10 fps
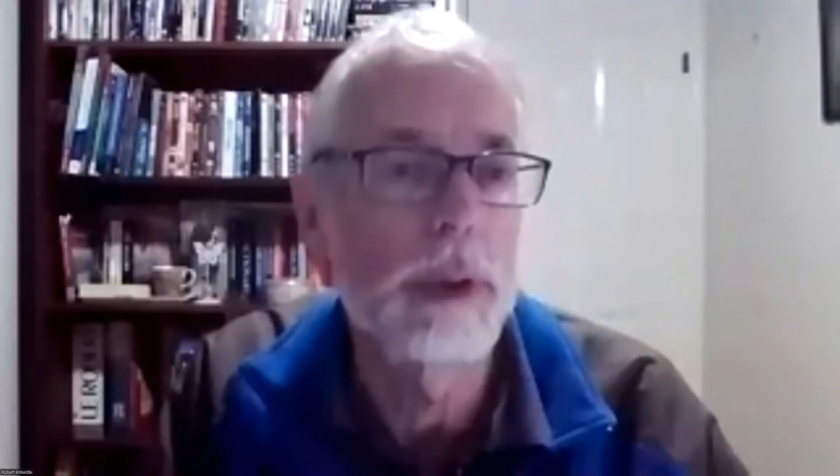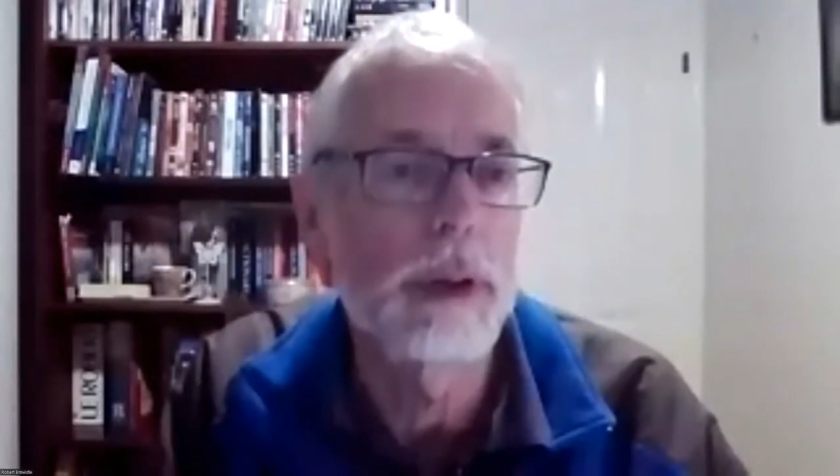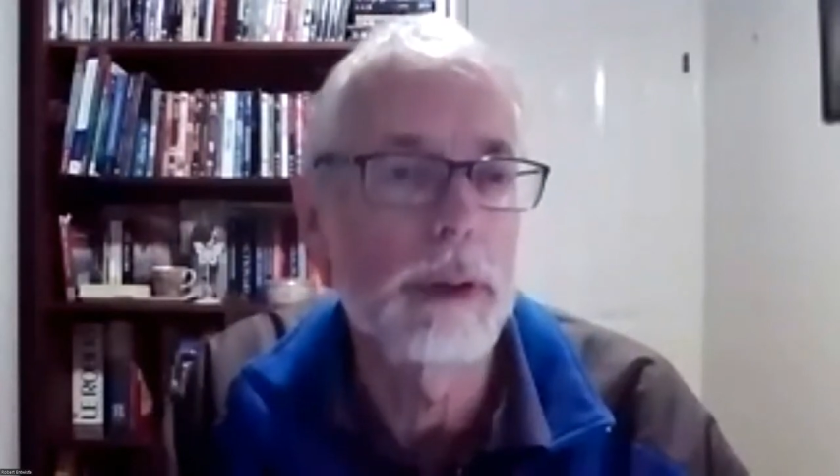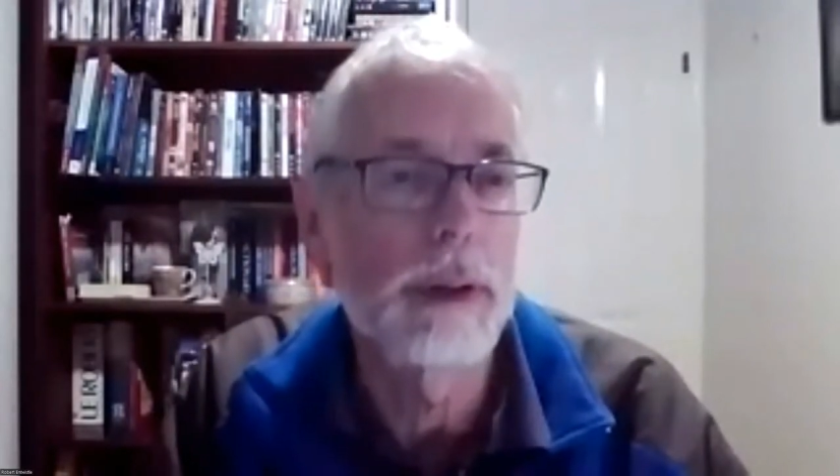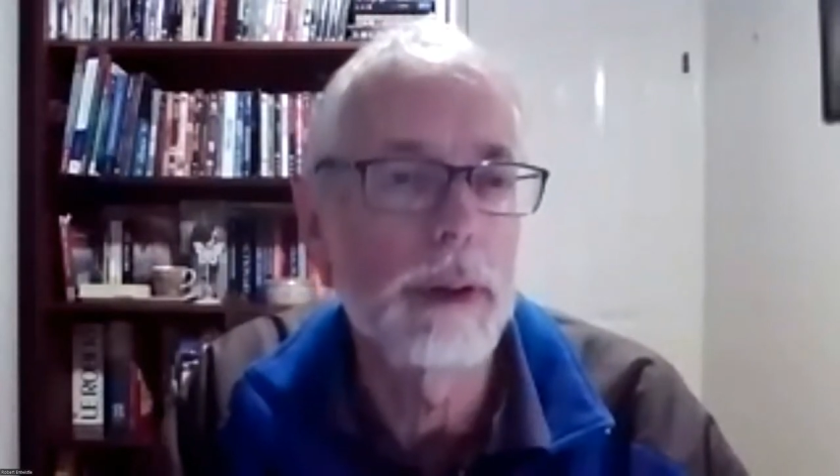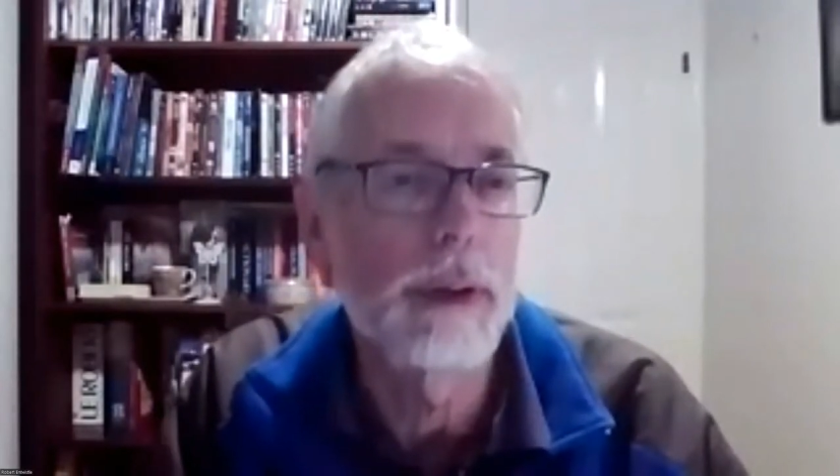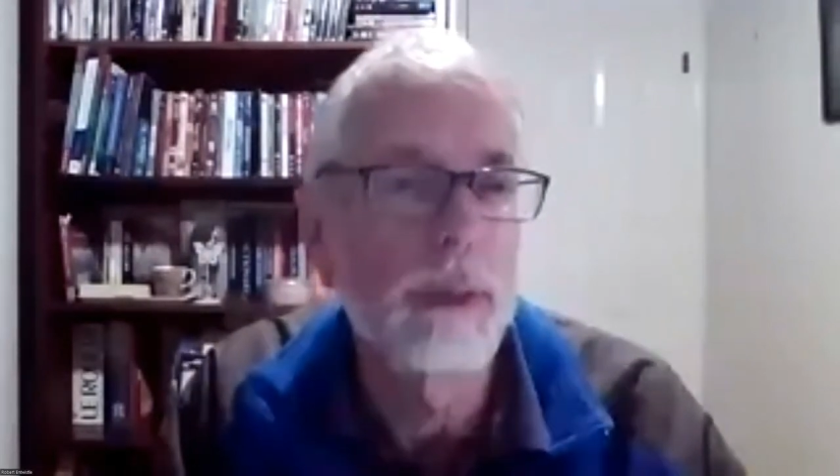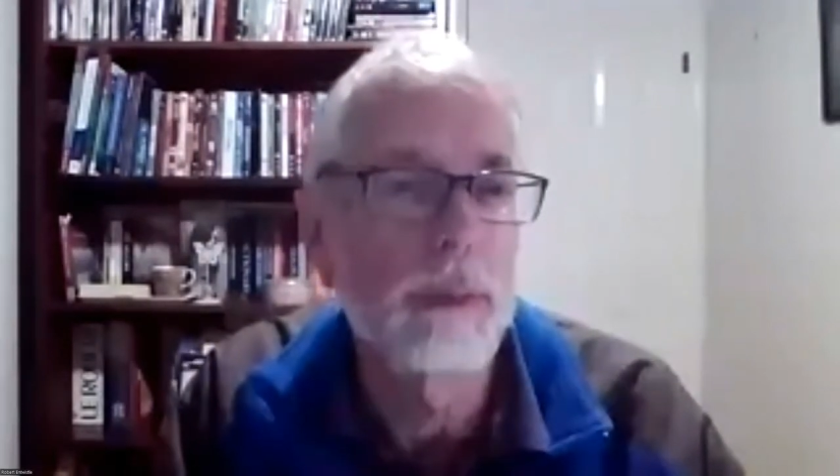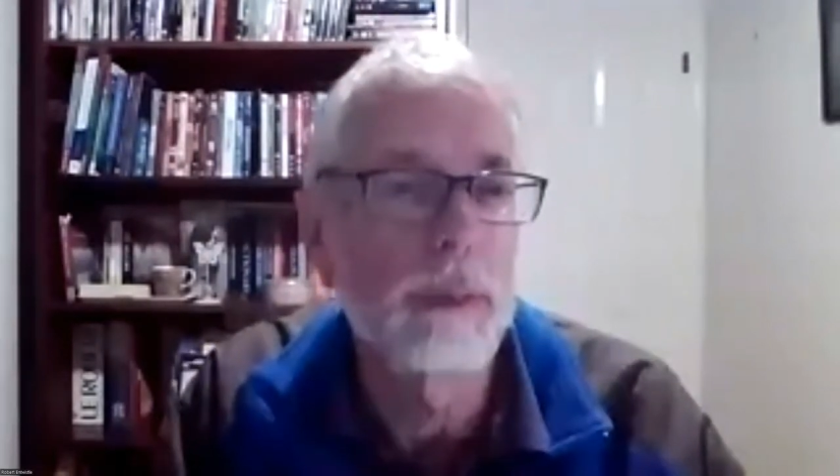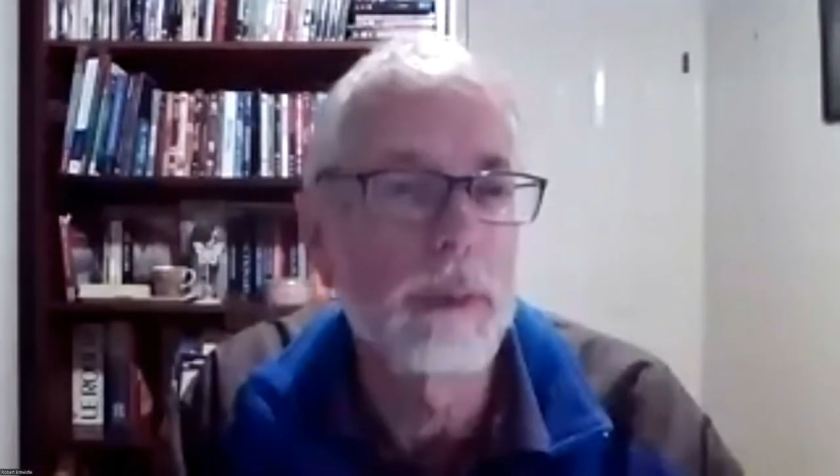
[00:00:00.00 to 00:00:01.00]
but
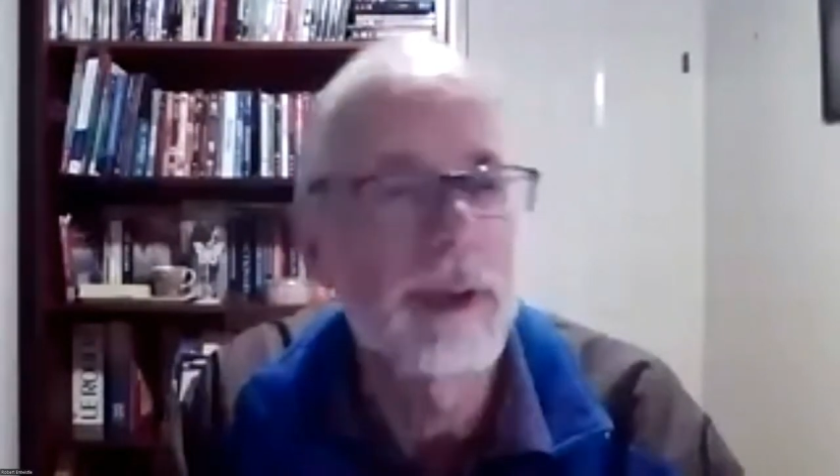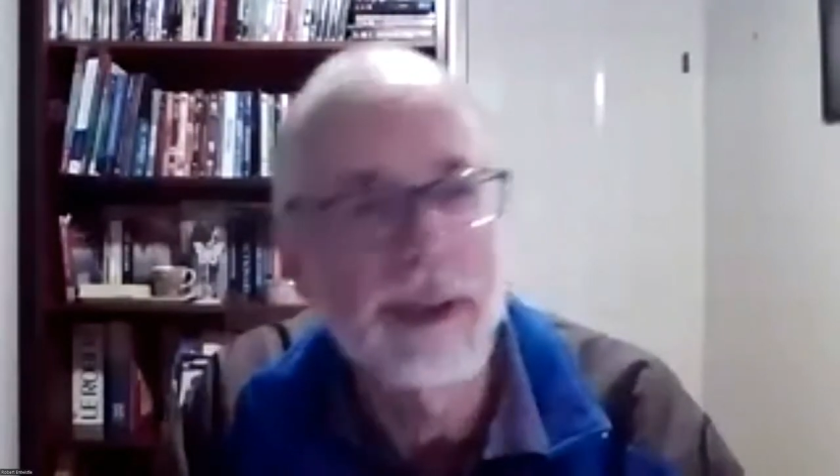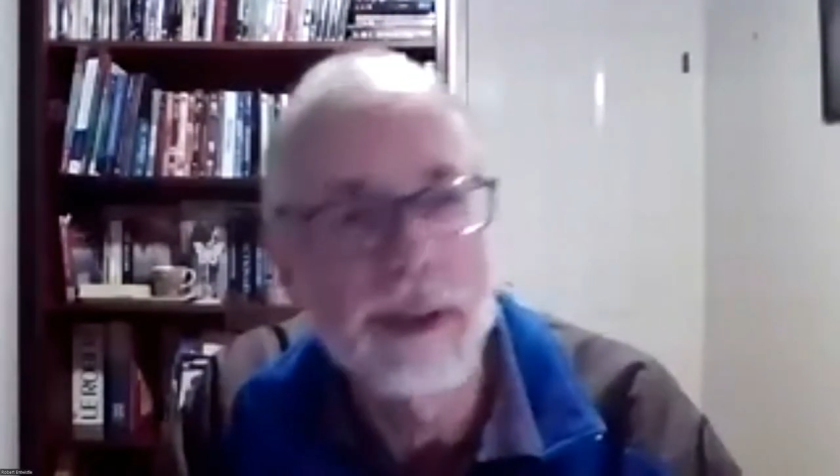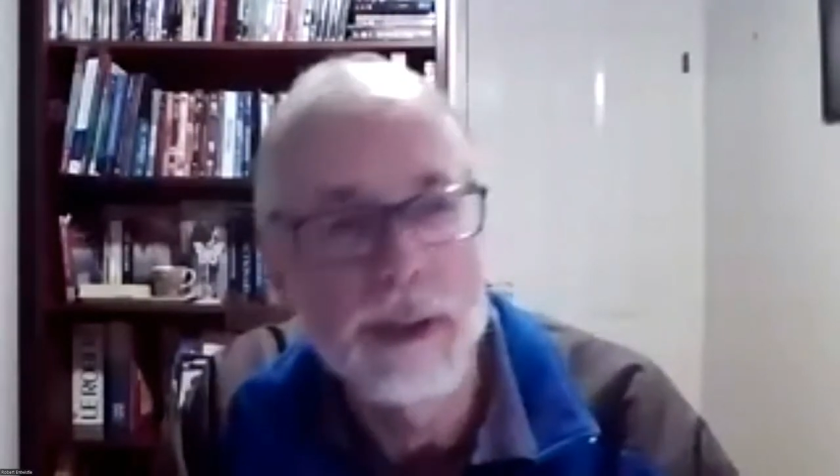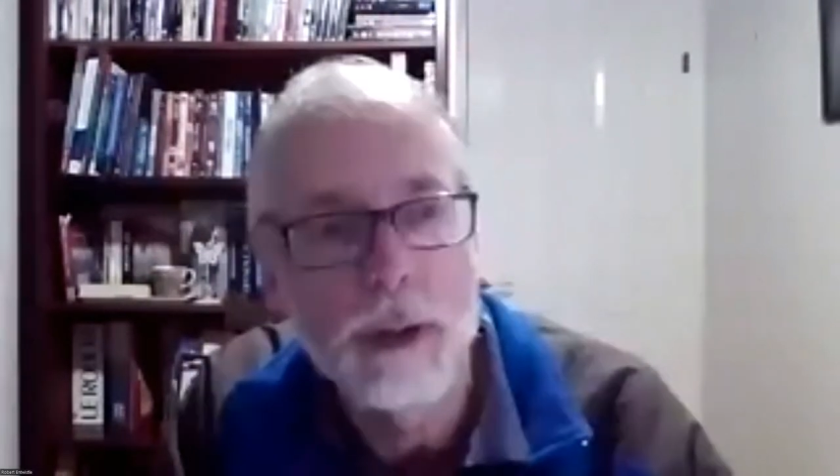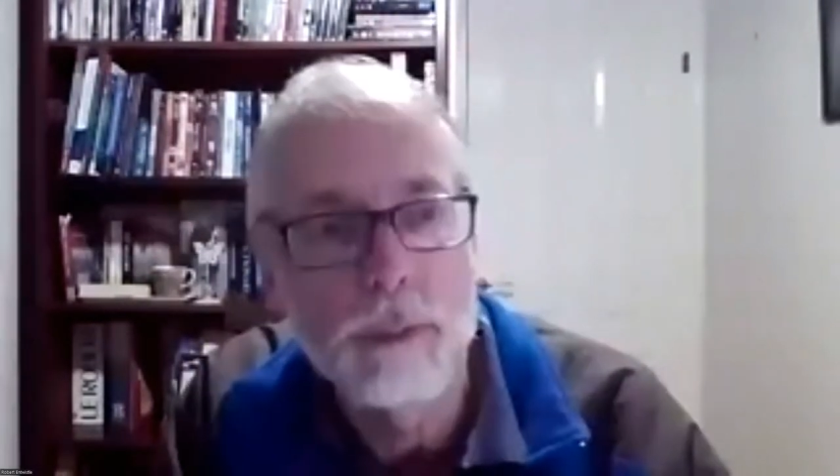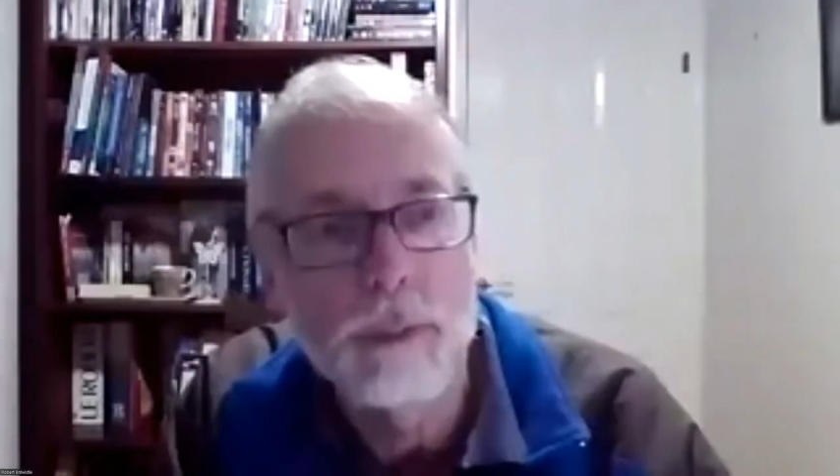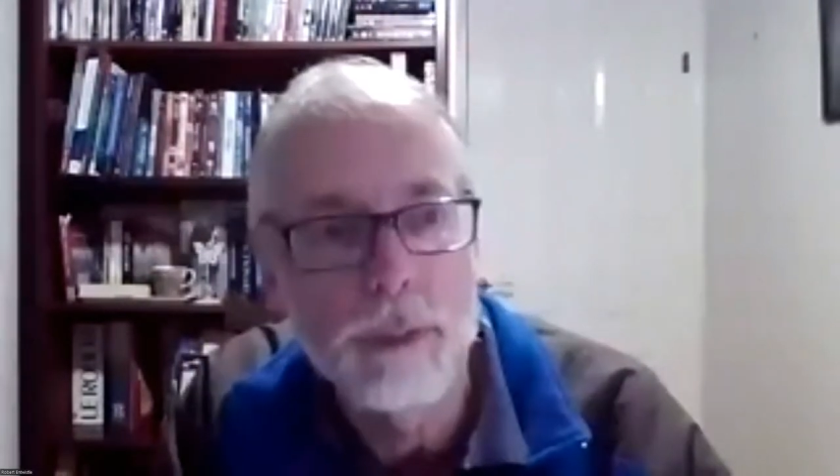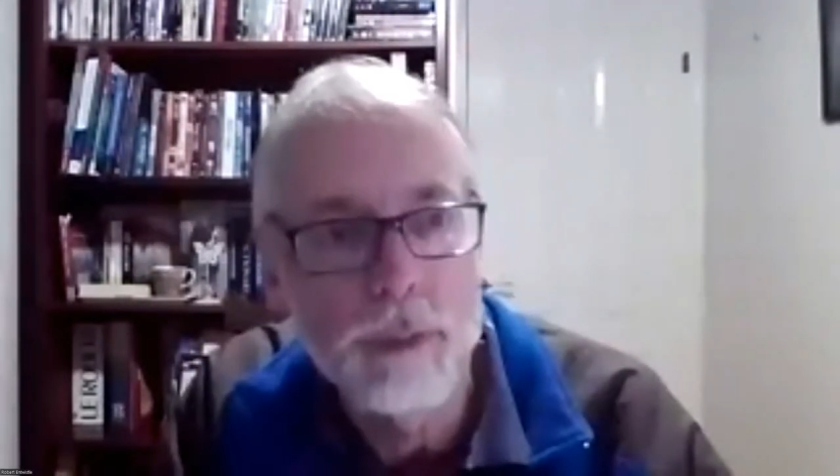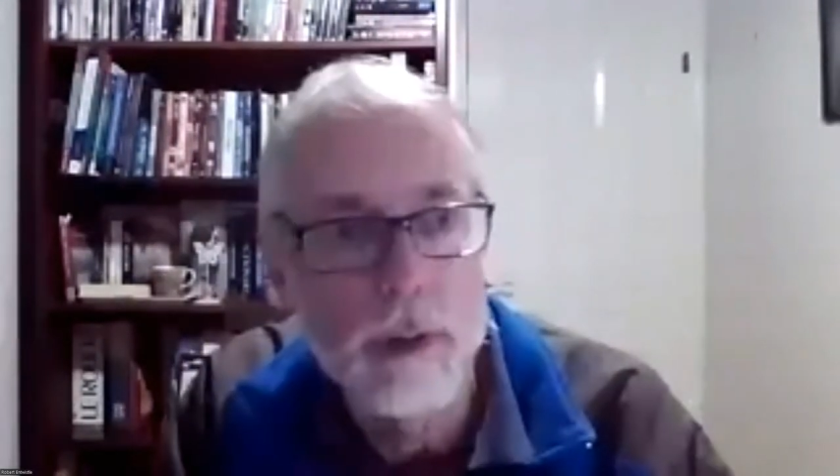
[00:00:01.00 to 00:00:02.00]
you didn't go
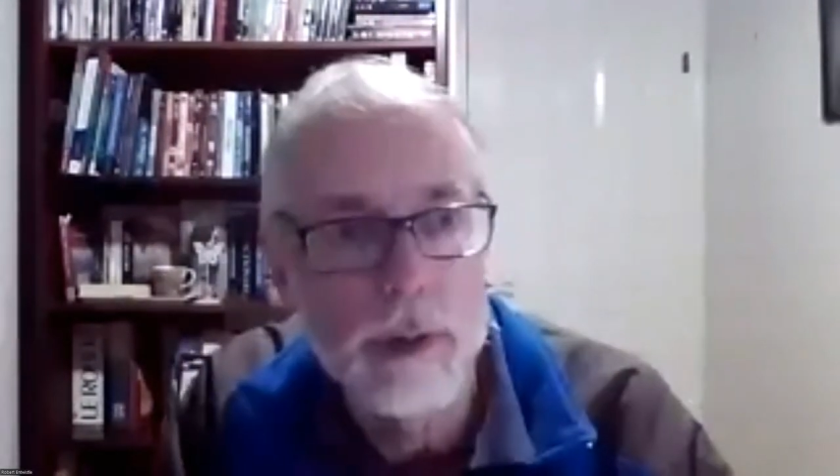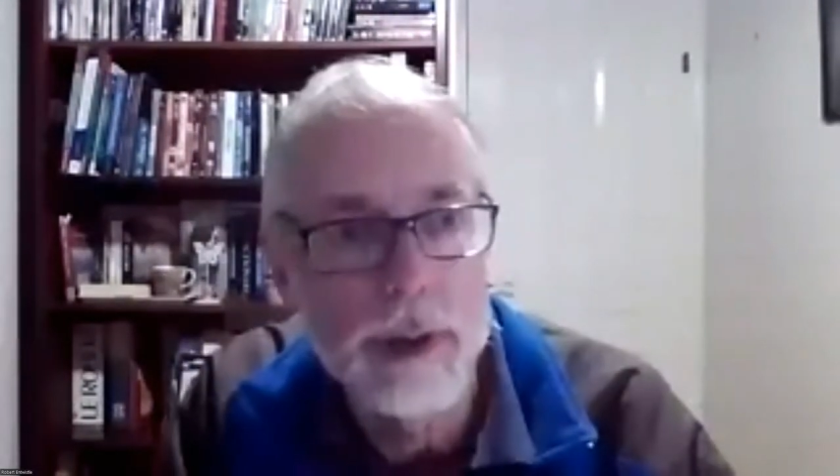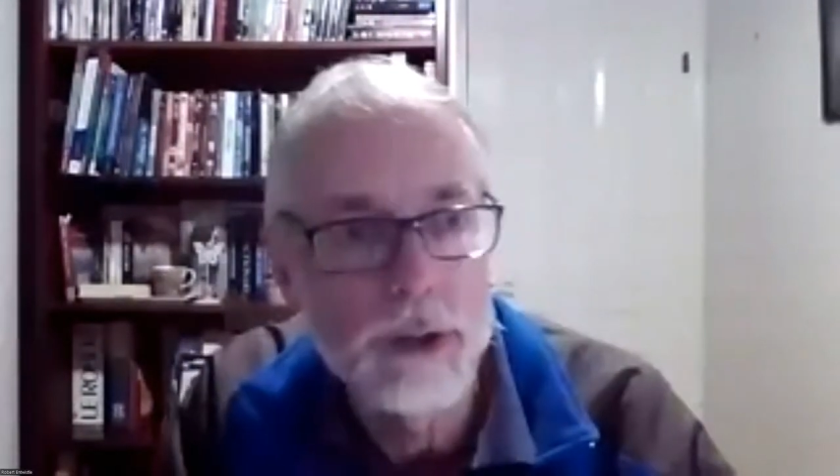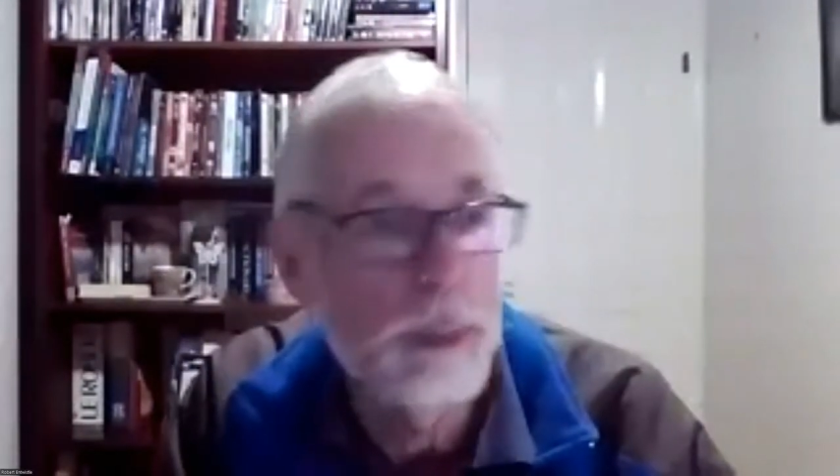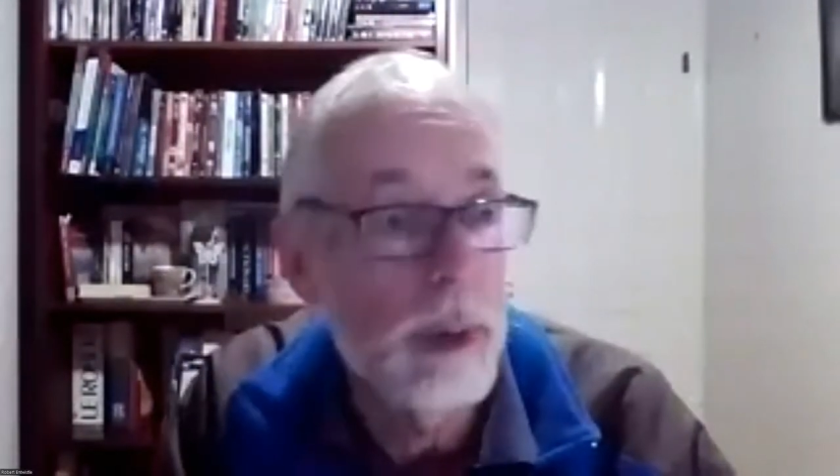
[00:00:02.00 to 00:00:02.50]
for forest.